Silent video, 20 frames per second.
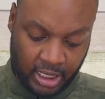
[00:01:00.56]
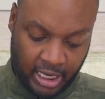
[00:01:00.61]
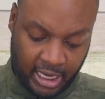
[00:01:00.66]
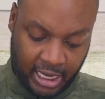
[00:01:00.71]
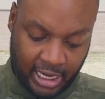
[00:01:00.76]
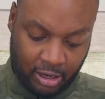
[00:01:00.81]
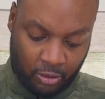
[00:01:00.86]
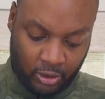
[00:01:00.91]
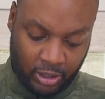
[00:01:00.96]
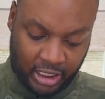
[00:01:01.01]

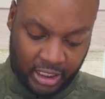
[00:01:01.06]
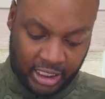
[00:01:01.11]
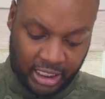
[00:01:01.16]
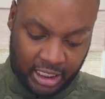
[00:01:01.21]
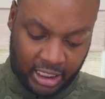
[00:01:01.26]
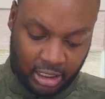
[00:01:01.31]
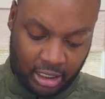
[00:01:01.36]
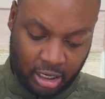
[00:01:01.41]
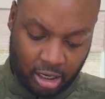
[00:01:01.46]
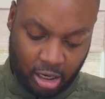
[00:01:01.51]
and I want to
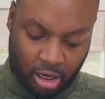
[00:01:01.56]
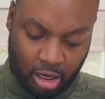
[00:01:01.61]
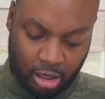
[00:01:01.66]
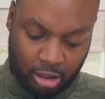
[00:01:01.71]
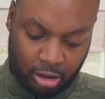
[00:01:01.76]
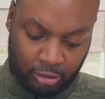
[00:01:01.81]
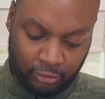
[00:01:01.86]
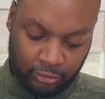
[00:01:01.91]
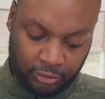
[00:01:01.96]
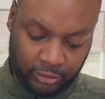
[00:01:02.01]
get
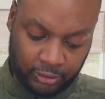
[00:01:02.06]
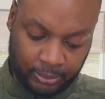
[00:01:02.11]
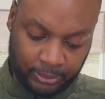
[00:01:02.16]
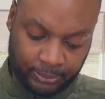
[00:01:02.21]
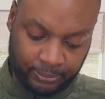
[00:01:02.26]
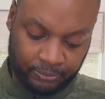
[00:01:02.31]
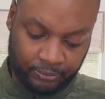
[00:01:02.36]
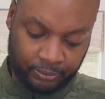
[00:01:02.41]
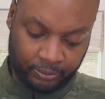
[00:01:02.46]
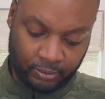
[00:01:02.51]
off
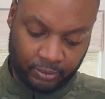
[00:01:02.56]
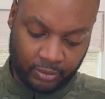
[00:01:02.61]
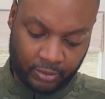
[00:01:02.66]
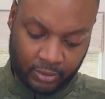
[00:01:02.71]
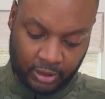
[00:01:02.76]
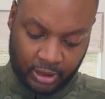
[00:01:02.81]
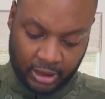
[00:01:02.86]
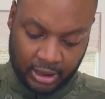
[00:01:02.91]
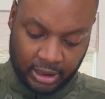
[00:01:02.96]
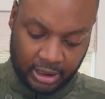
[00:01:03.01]

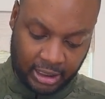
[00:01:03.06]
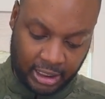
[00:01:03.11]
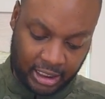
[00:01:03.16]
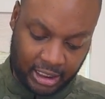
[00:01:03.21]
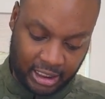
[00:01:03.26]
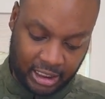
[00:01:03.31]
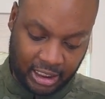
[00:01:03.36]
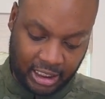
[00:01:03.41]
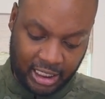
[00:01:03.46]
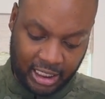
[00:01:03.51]
the
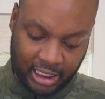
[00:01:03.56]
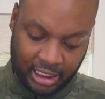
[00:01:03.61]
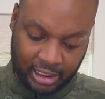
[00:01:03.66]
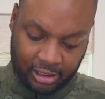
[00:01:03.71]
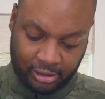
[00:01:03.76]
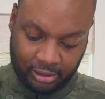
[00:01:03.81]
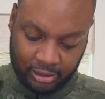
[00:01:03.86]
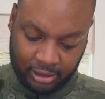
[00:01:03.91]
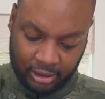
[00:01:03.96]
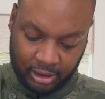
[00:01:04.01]

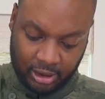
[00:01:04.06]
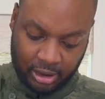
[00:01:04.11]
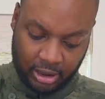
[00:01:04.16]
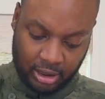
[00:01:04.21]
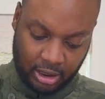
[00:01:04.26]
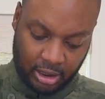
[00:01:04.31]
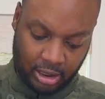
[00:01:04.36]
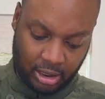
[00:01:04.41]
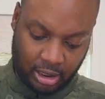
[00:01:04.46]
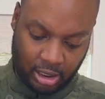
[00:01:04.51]
skin
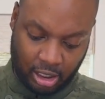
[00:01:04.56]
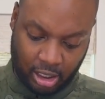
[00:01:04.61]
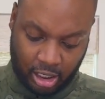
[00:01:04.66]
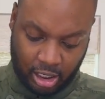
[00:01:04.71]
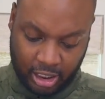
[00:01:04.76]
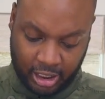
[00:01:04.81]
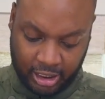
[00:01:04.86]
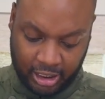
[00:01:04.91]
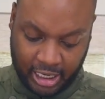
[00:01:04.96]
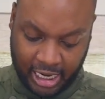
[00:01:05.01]

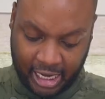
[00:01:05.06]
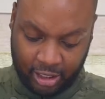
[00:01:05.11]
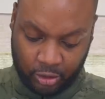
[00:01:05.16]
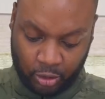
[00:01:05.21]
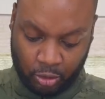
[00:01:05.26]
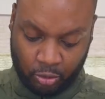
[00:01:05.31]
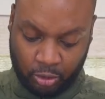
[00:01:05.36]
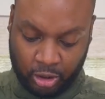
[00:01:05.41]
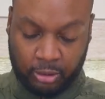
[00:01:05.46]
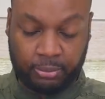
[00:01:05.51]
on the
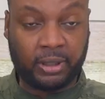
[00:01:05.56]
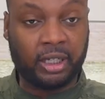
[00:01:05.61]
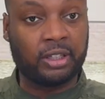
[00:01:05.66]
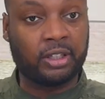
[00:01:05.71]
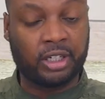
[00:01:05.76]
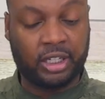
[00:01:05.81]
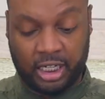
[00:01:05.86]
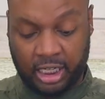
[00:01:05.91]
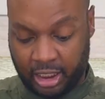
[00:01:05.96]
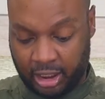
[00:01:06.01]
actual rib
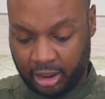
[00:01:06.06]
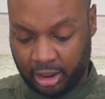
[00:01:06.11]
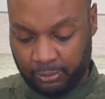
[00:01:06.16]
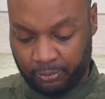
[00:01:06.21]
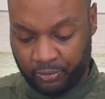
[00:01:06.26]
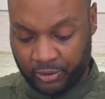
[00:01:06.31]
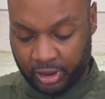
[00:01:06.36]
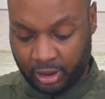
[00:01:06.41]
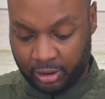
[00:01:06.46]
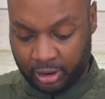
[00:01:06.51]
underneath.
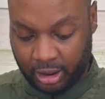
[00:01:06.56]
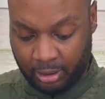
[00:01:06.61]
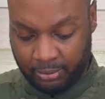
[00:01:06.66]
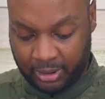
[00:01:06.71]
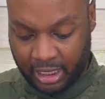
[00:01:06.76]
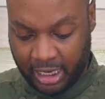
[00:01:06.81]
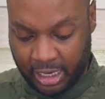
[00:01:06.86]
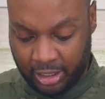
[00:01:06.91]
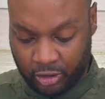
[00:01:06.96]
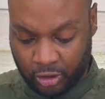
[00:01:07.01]
So
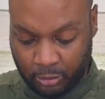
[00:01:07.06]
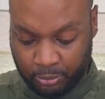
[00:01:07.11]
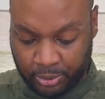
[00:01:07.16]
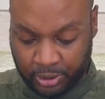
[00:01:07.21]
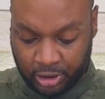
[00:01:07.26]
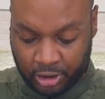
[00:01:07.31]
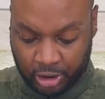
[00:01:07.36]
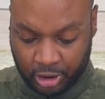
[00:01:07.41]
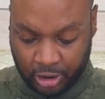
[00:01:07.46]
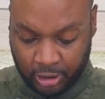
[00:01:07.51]
sometimes your
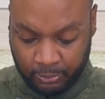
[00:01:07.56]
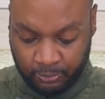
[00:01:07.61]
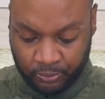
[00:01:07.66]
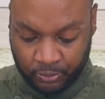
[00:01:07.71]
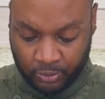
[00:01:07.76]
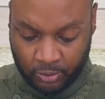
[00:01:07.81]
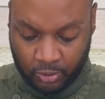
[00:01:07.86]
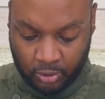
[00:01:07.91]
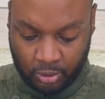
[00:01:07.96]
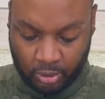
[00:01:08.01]
butcher
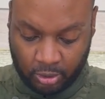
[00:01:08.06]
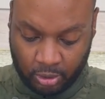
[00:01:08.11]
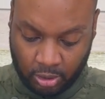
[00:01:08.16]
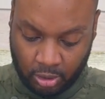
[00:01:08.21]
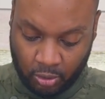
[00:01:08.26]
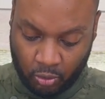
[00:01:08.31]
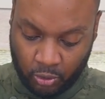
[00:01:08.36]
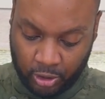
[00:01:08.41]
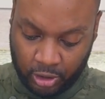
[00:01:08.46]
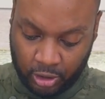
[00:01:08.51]

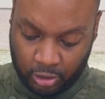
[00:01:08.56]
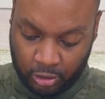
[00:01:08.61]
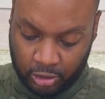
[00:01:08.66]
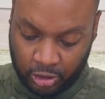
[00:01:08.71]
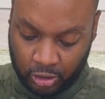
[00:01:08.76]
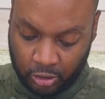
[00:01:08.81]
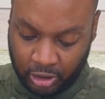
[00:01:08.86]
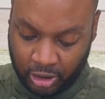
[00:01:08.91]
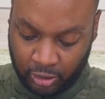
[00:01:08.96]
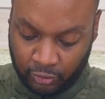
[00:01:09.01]
will
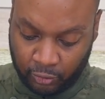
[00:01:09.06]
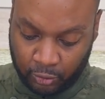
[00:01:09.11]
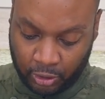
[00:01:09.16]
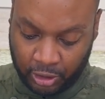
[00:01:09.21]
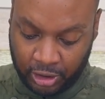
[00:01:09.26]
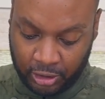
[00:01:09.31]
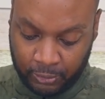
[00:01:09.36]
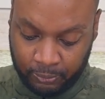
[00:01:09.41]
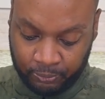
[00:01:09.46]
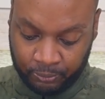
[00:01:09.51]
do this for
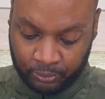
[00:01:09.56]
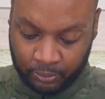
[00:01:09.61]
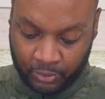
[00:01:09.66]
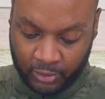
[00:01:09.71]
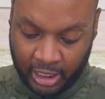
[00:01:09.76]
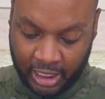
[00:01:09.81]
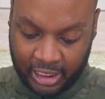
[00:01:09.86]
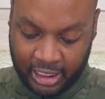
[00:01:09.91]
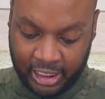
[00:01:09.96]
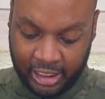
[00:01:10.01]
you,
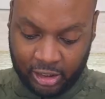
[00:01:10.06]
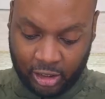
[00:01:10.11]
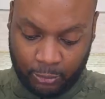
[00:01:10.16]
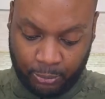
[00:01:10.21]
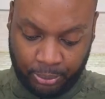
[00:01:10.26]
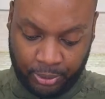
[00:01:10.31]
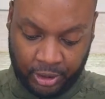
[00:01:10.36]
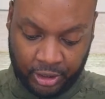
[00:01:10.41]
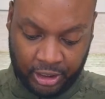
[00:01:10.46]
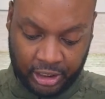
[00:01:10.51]
and these are
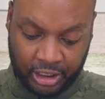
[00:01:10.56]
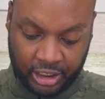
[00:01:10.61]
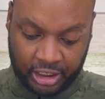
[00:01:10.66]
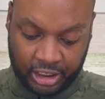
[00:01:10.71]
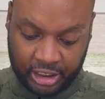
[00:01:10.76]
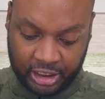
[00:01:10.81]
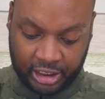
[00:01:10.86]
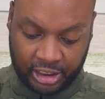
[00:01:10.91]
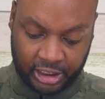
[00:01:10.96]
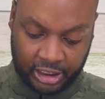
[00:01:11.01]
pretty
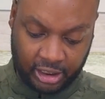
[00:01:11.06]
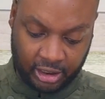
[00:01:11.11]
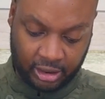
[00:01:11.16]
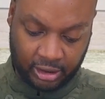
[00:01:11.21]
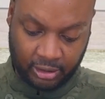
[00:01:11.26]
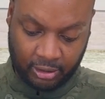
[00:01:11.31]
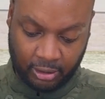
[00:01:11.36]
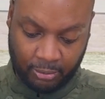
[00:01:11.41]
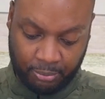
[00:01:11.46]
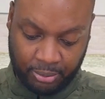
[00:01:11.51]
good,
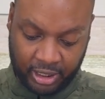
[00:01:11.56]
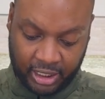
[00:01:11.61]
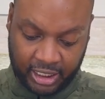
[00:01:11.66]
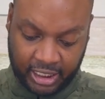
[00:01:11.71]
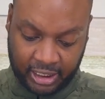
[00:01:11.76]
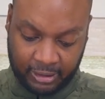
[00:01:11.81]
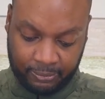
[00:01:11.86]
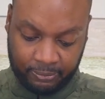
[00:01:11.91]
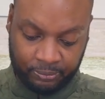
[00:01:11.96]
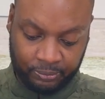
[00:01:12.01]

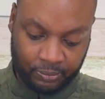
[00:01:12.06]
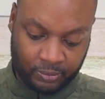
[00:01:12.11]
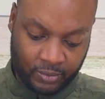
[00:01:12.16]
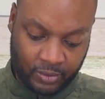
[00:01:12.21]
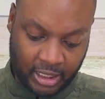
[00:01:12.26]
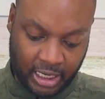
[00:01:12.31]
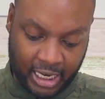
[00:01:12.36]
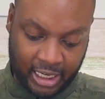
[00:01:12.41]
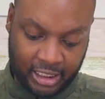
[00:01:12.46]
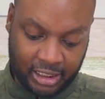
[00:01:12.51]
but
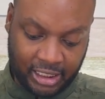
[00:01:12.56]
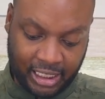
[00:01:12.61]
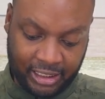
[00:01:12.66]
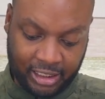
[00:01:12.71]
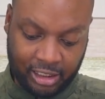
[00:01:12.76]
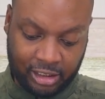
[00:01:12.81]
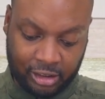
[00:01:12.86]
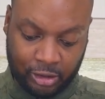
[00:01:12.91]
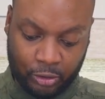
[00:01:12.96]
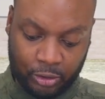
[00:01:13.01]
I just like
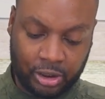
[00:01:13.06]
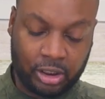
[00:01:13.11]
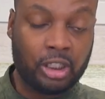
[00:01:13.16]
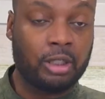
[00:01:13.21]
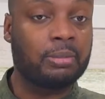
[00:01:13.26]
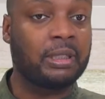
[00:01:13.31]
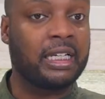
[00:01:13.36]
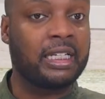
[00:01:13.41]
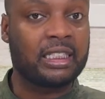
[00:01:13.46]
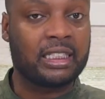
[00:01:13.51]
to loosen
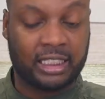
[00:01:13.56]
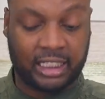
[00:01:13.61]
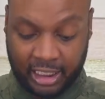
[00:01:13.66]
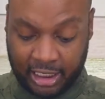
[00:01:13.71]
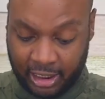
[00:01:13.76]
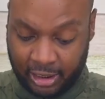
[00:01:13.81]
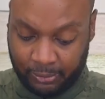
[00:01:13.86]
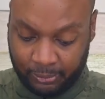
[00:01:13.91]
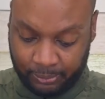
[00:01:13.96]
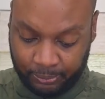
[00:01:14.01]
up that
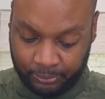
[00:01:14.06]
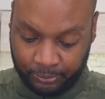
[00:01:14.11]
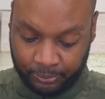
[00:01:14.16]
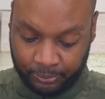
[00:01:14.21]
skin